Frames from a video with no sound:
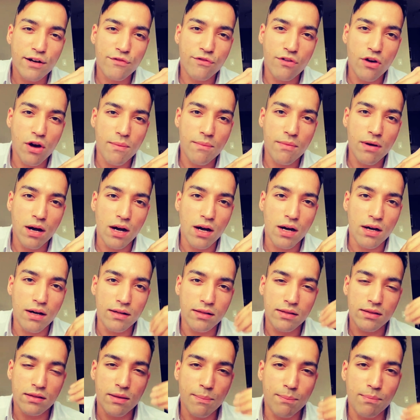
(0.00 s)
from
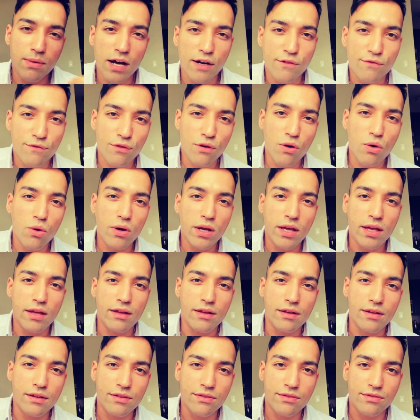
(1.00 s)
the blood flow
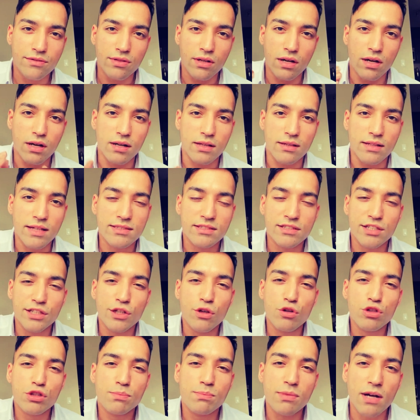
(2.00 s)
is there's
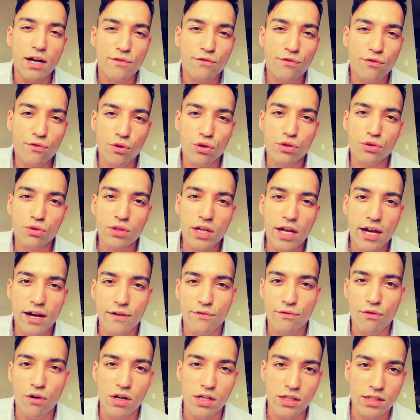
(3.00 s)
reduced blood flow to the hair
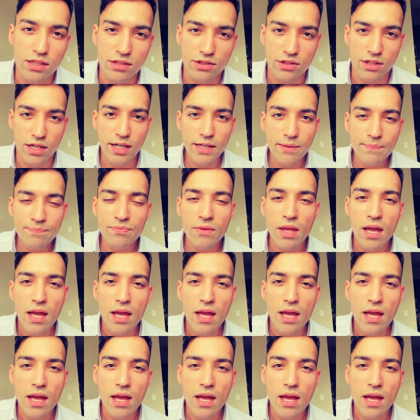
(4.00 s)
follicle, right?